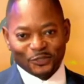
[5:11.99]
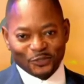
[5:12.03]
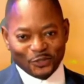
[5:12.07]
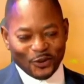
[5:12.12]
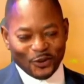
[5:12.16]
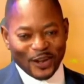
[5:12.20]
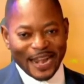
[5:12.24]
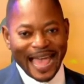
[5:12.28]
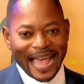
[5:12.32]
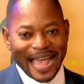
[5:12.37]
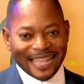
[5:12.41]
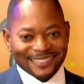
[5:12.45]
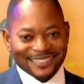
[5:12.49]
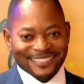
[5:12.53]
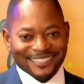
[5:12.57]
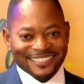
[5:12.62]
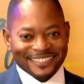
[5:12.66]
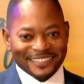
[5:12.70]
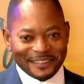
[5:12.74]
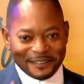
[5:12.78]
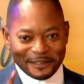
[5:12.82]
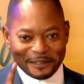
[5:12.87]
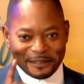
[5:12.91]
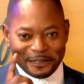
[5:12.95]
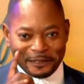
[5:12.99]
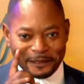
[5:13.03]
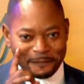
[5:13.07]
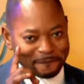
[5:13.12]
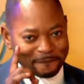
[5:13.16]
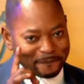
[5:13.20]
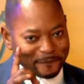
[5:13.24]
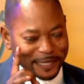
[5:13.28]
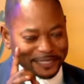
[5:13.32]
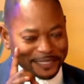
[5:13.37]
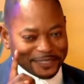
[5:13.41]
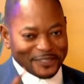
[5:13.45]
the last
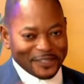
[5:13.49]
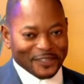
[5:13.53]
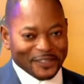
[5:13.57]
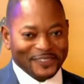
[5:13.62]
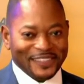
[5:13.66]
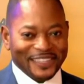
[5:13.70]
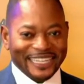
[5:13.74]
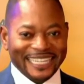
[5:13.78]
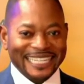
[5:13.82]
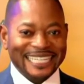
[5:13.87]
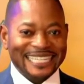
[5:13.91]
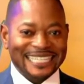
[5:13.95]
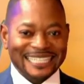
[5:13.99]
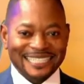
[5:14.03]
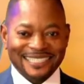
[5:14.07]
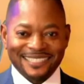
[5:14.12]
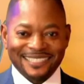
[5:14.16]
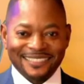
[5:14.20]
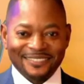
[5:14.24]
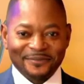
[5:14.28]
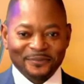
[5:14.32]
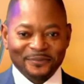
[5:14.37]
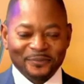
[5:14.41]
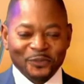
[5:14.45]
but not the least,